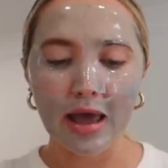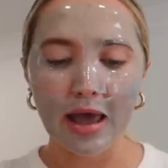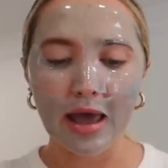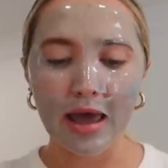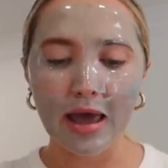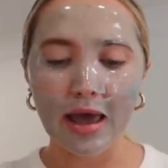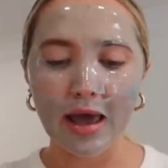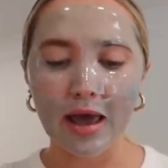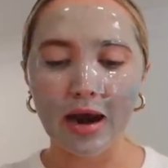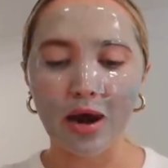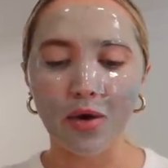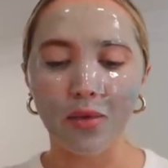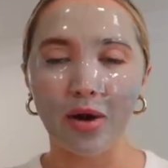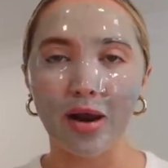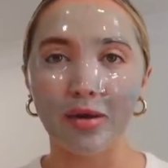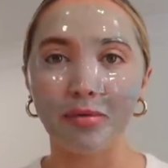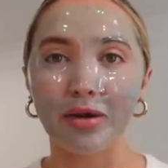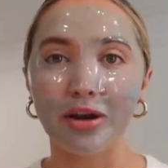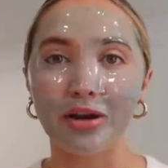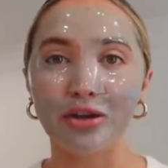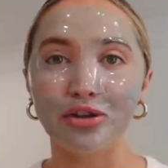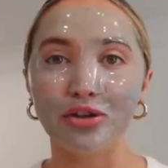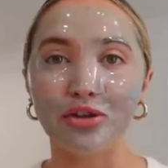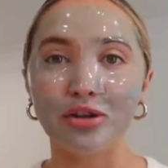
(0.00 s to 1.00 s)
And what I'm
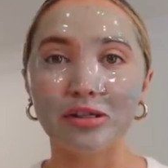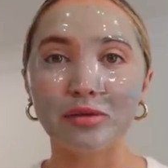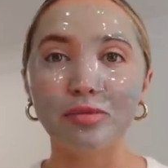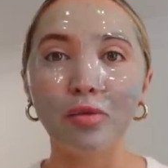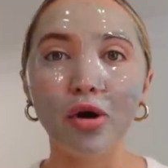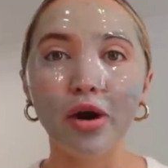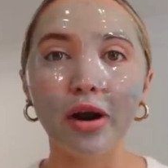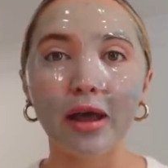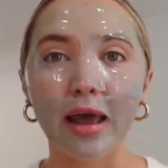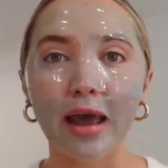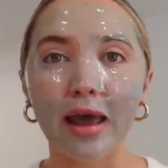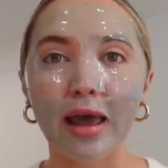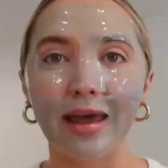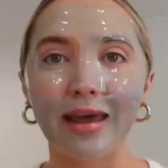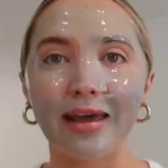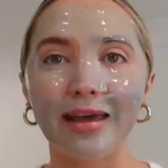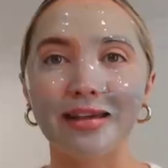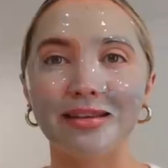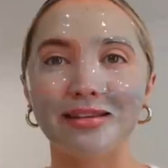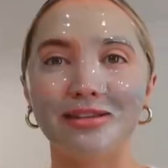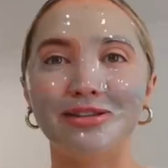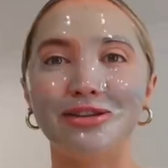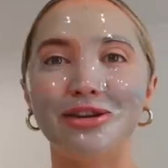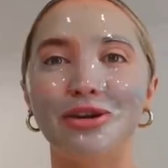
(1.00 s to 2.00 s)
gonna do this morning
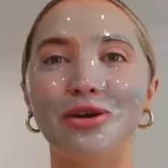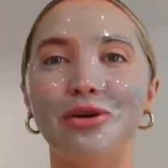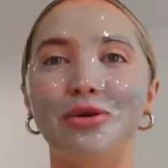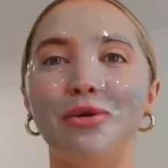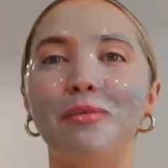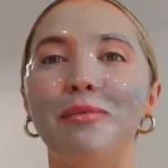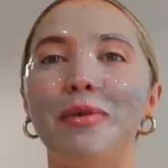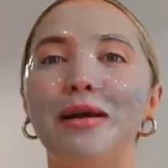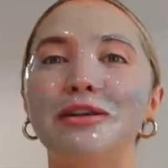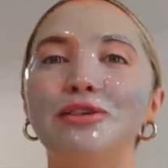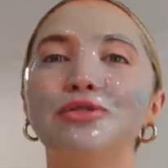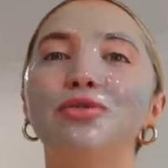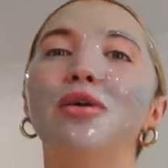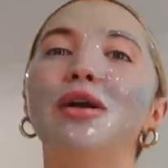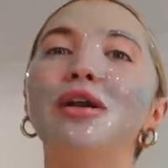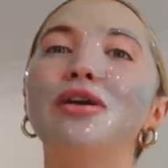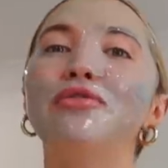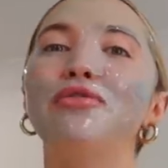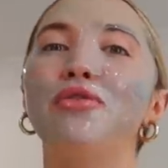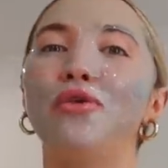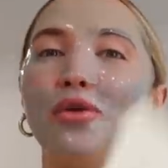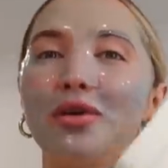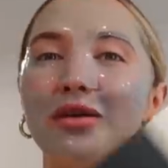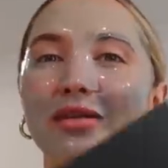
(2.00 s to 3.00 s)
is do my
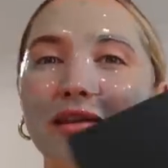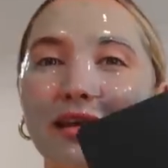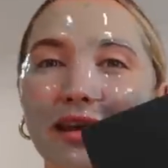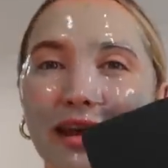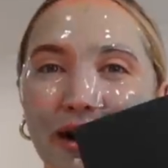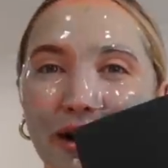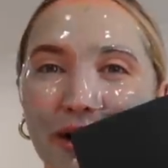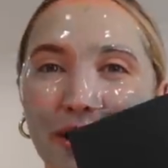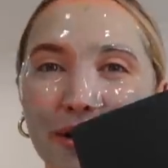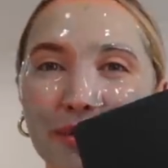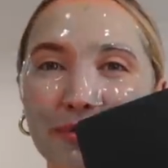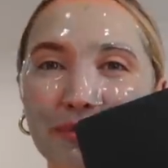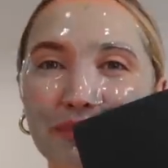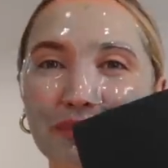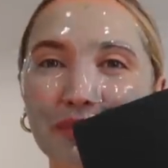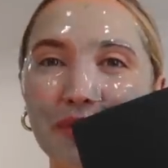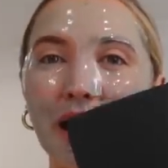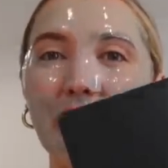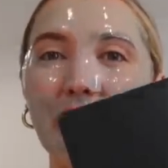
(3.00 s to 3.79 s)
24th year